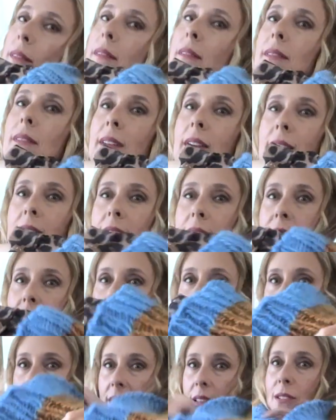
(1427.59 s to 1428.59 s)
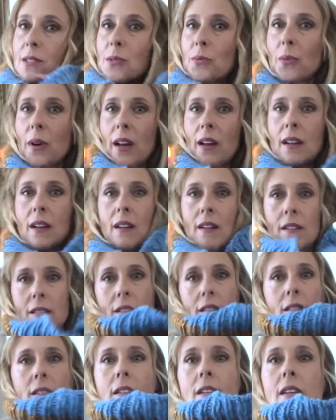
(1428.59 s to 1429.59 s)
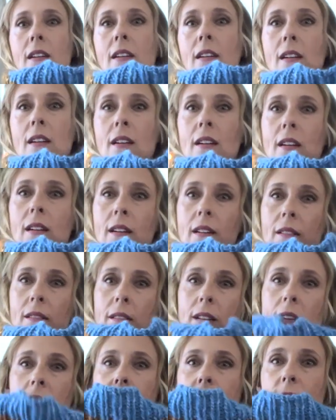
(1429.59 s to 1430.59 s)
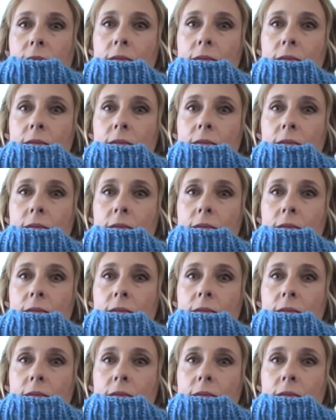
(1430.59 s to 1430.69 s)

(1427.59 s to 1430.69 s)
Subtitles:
Let's see it this way. All right.